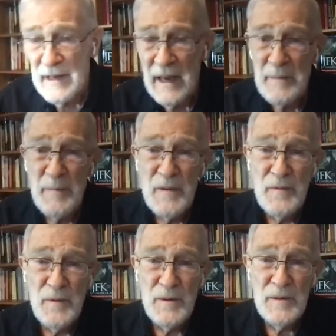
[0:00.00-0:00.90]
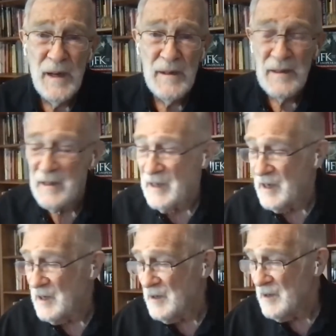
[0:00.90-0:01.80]
The night before Dr.
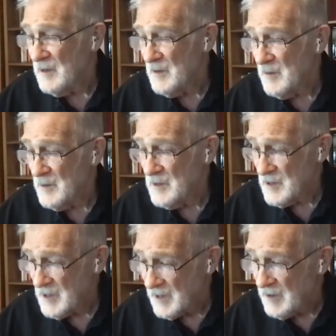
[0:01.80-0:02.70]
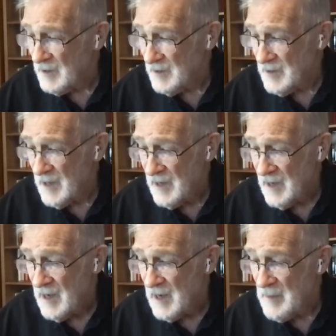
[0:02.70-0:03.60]
King was killed,
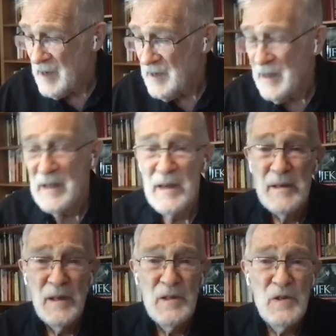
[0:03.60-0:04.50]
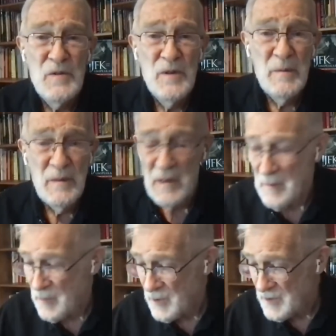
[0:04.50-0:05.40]
he made an extremely
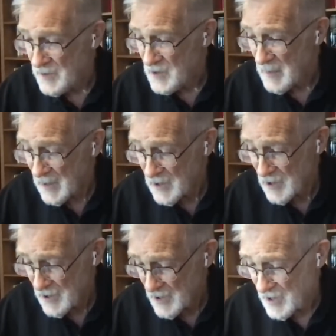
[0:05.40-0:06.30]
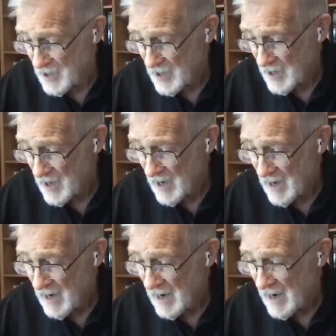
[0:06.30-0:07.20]
important speech.
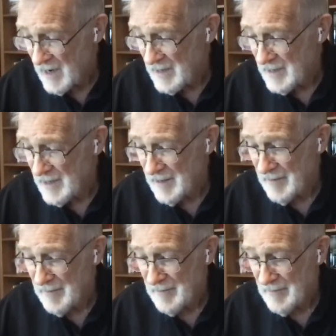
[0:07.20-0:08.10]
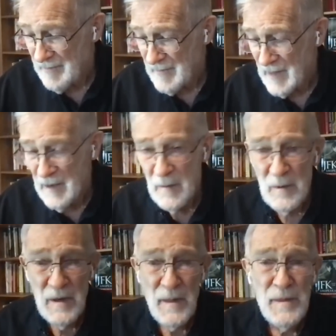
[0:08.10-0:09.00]
And uh,
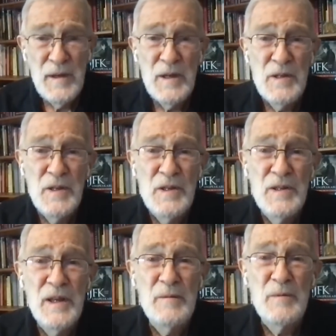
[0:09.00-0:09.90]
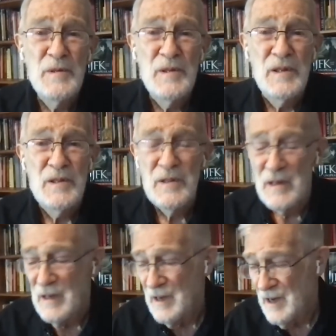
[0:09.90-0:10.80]
one of the things he said was this
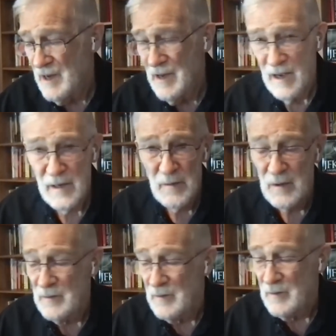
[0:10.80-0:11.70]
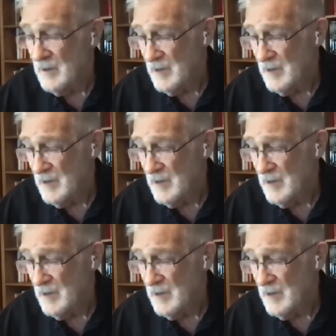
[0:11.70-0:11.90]
I quote,